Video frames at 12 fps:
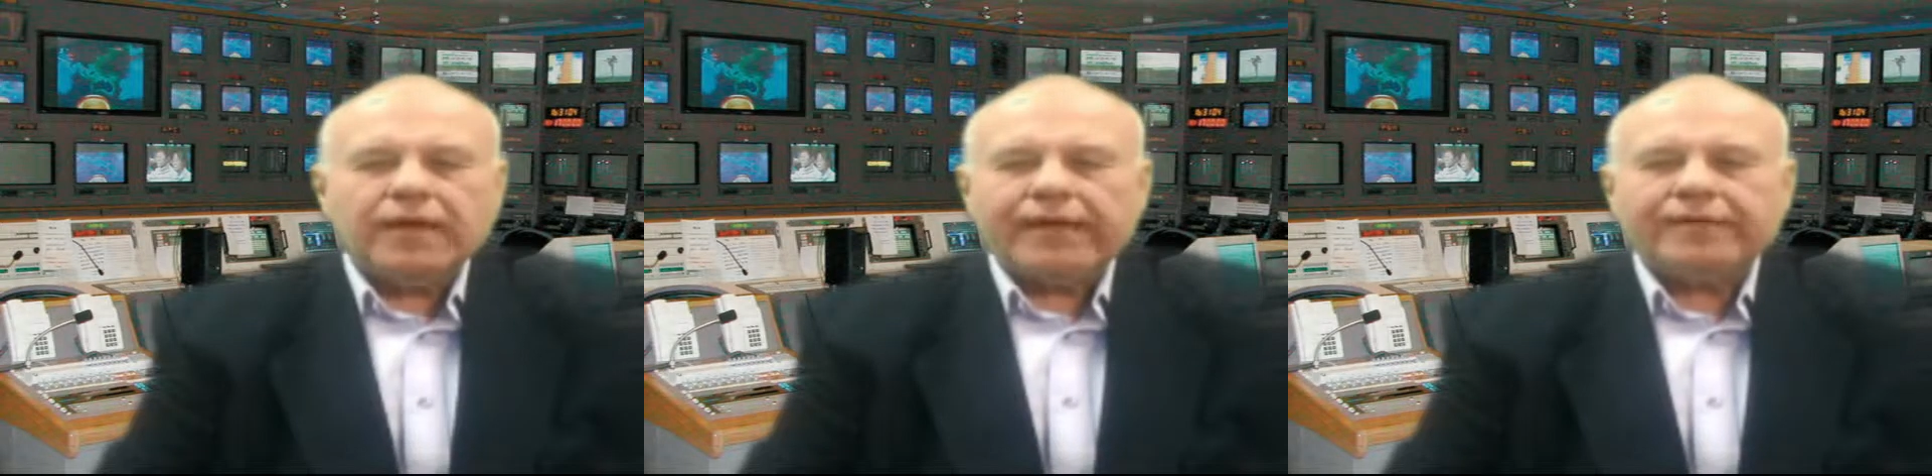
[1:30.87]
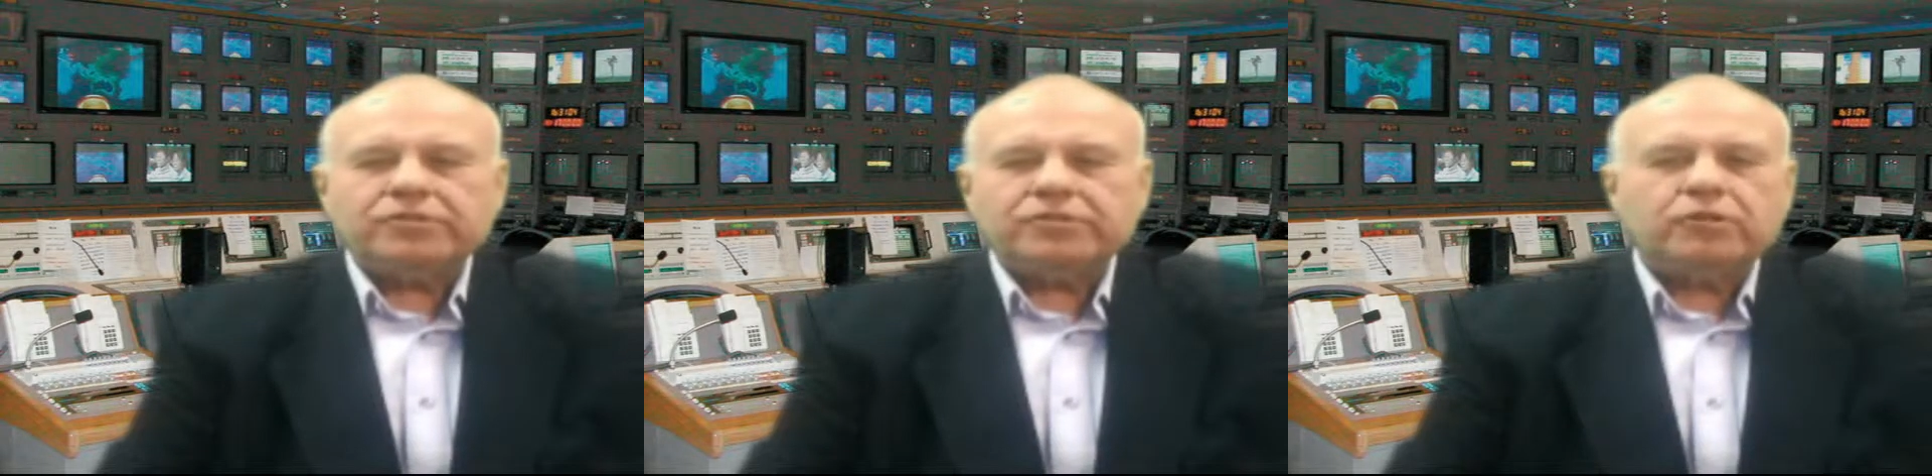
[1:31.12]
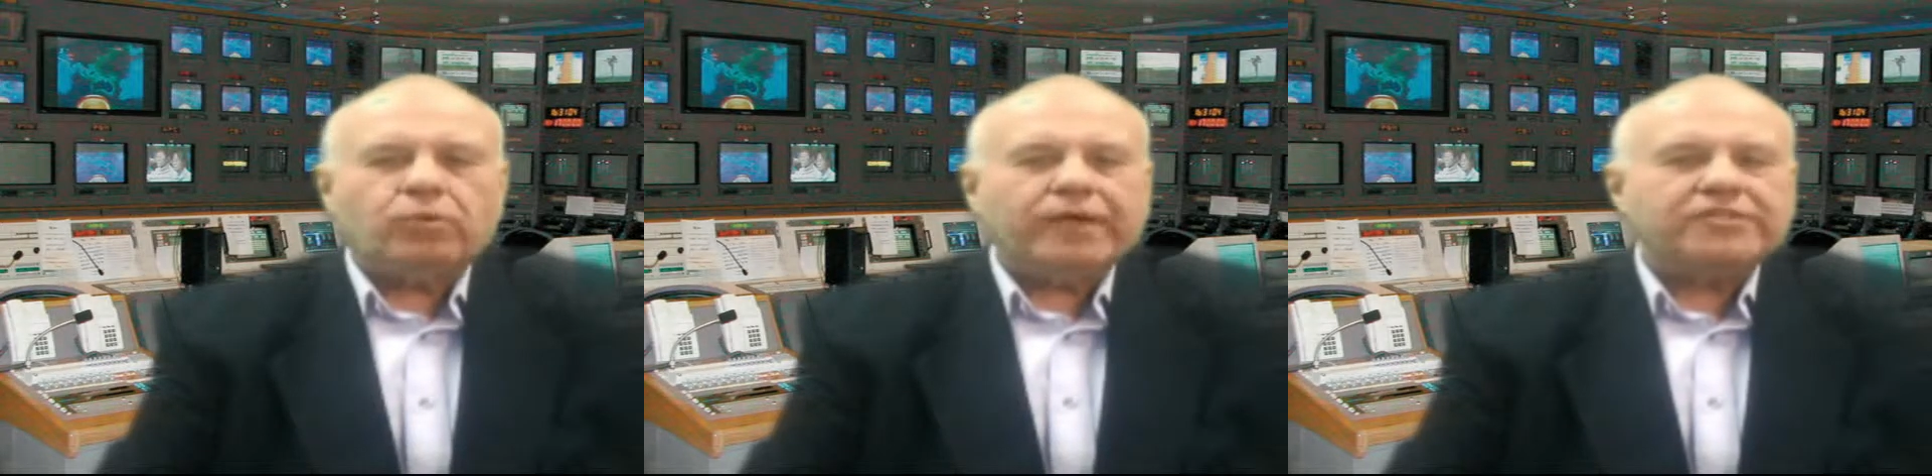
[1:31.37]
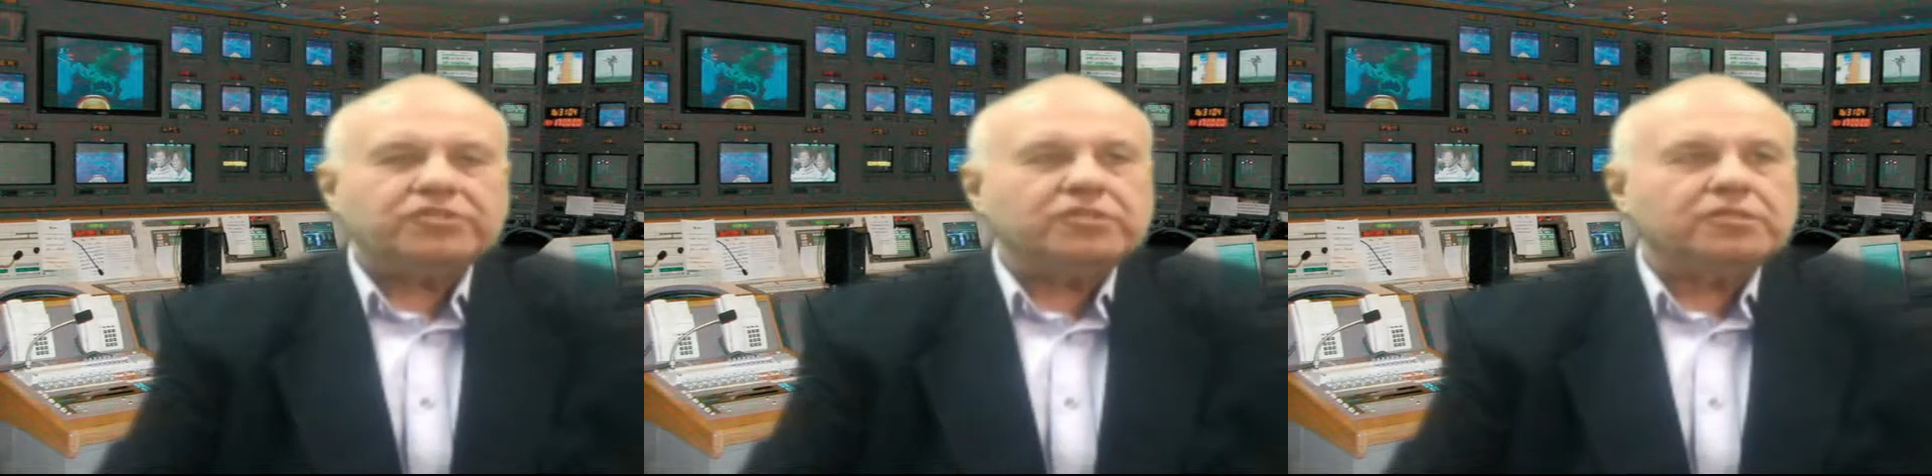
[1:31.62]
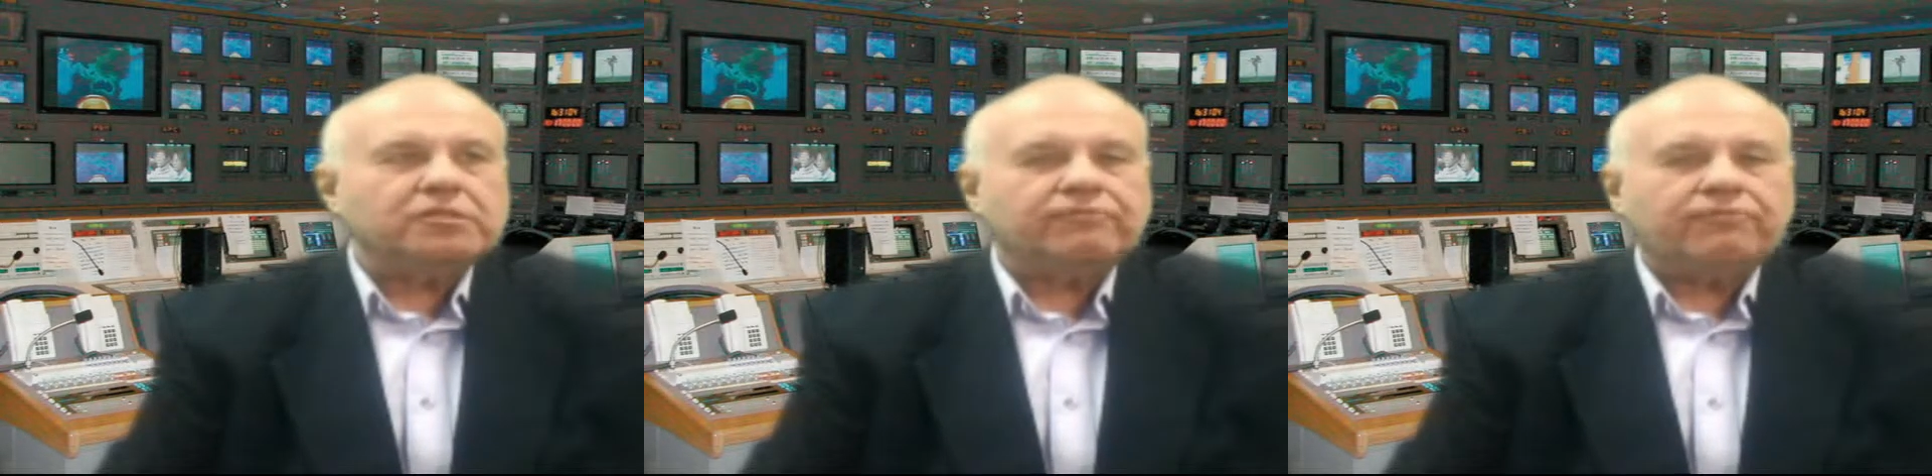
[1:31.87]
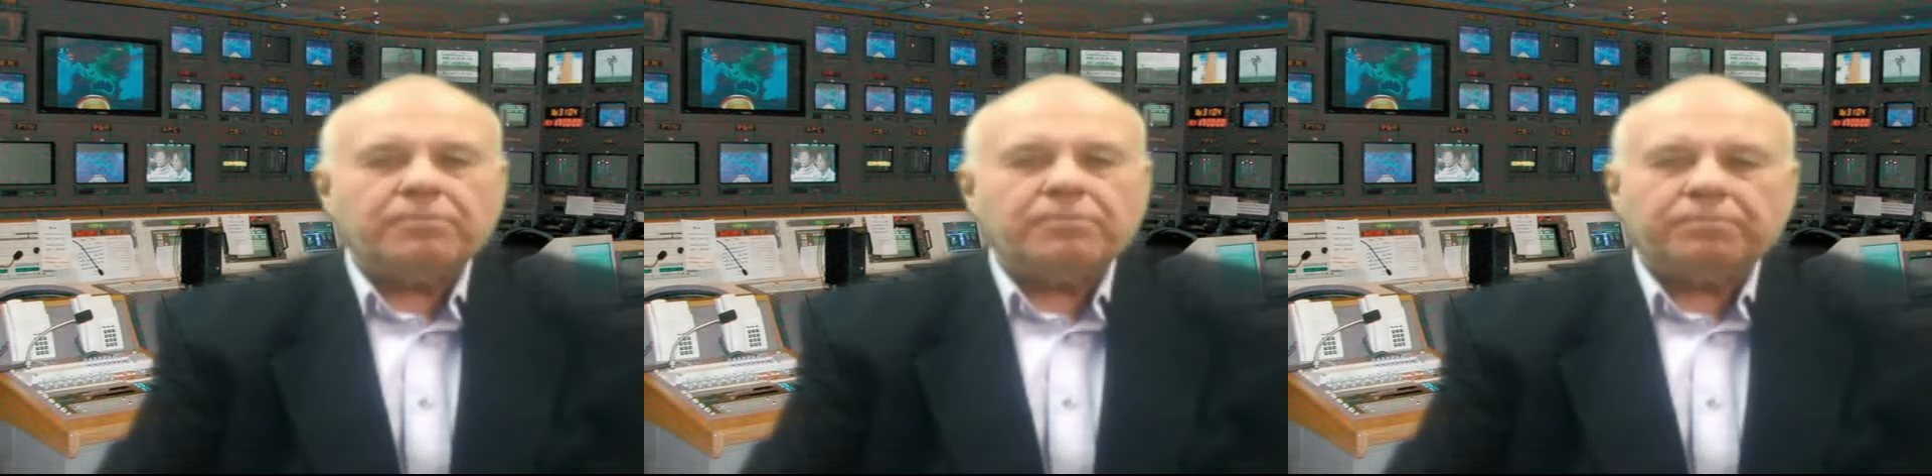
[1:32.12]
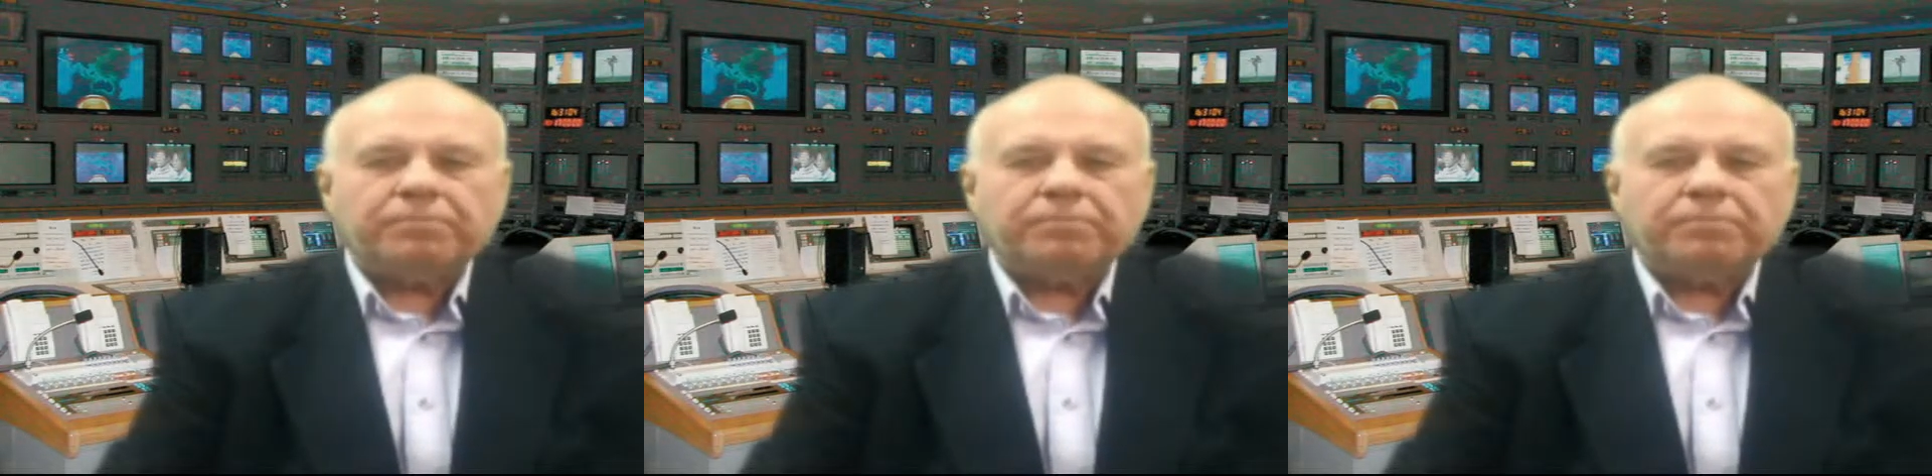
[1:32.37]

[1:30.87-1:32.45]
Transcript: answered questions from the